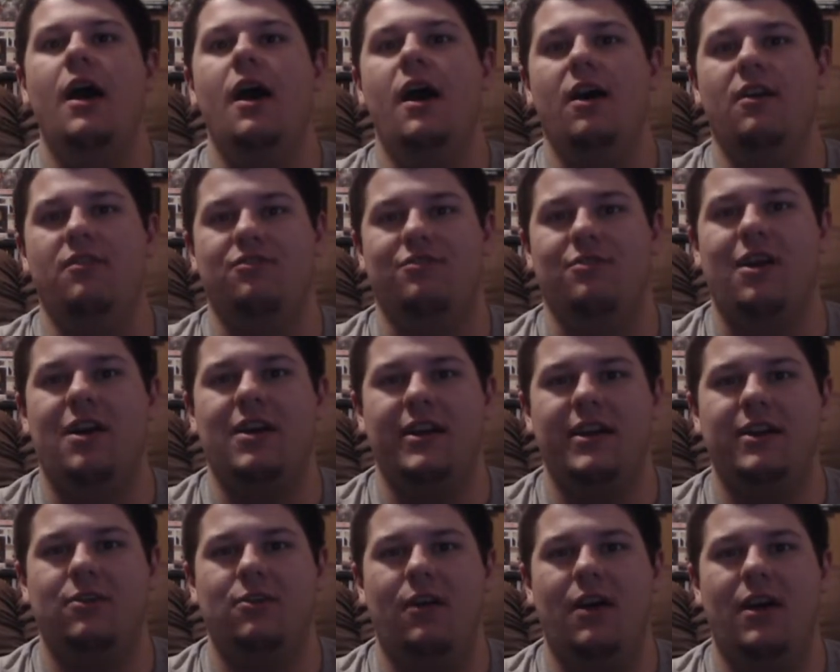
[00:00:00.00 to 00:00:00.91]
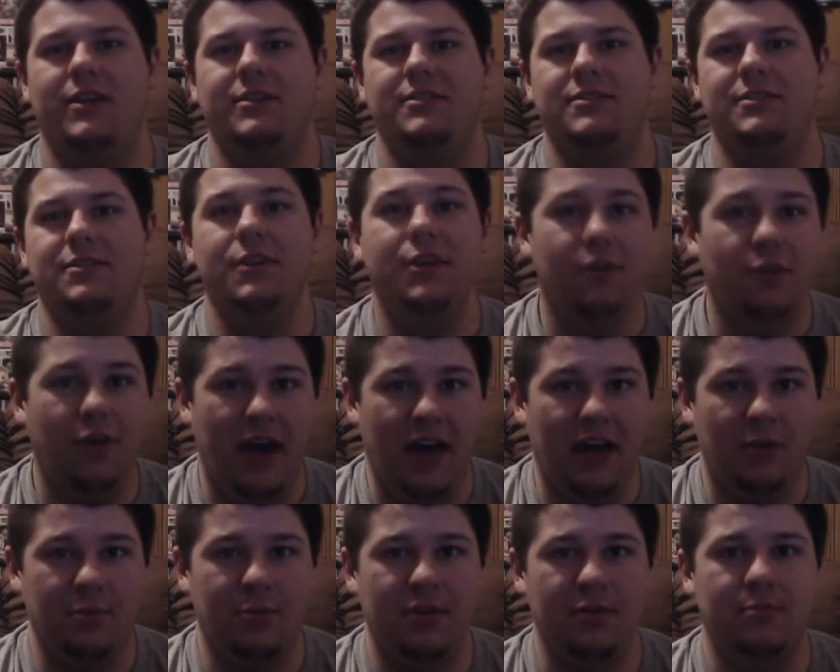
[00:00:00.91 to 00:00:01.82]
of Rotting Christ's new
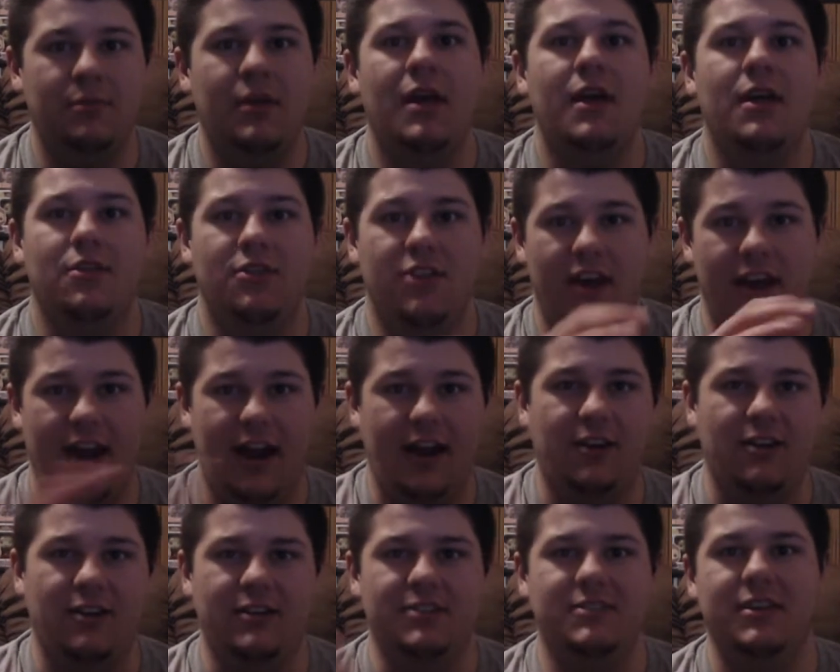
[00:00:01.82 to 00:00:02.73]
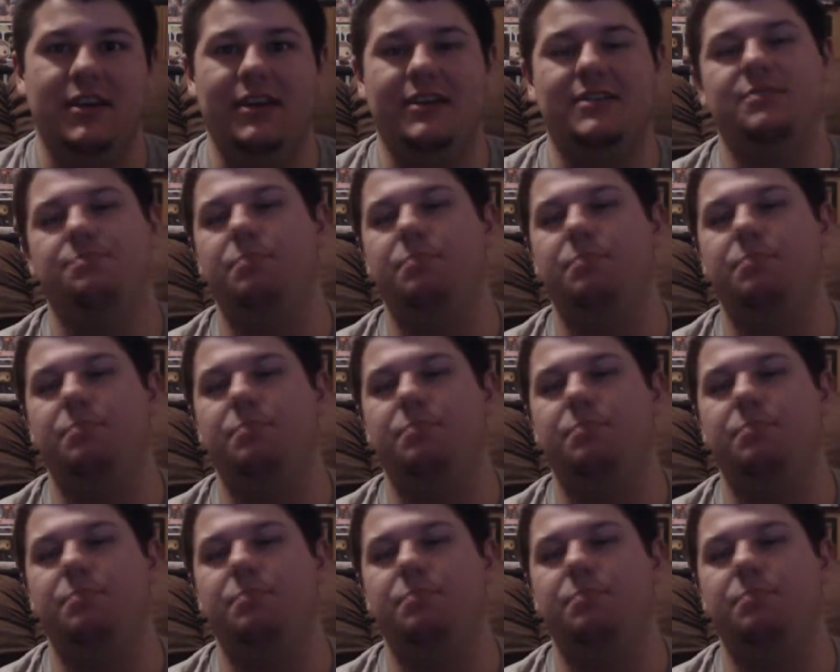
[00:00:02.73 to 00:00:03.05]
album, The Heretics.